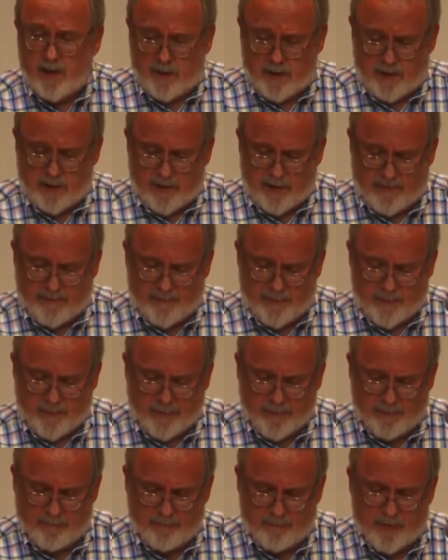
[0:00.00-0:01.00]

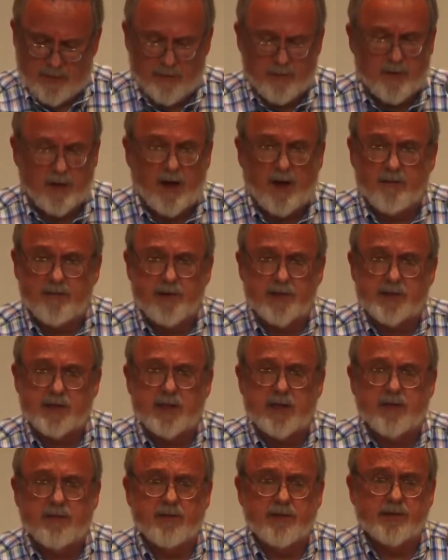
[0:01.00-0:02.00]
But
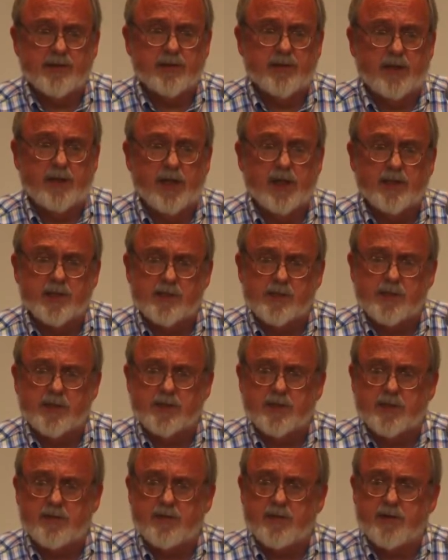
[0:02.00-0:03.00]
obviously, if it's
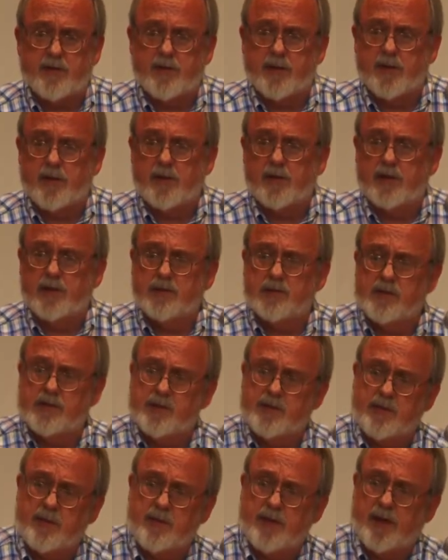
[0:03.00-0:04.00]
unspecific, then it
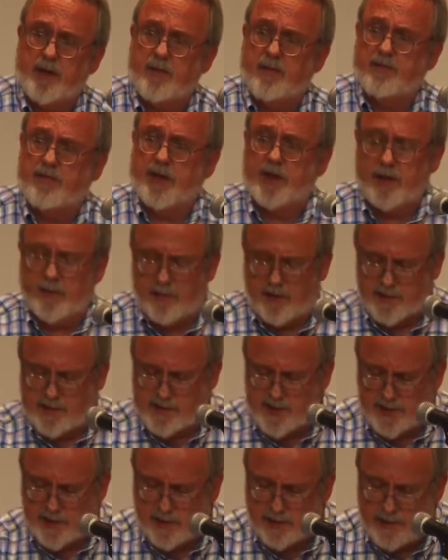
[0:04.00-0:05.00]
ceases to become a valuable
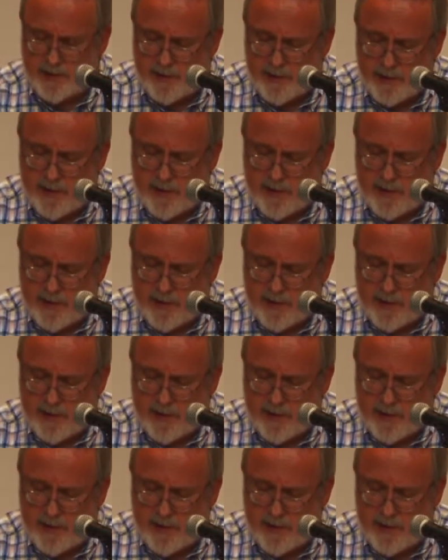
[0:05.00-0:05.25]
agenda.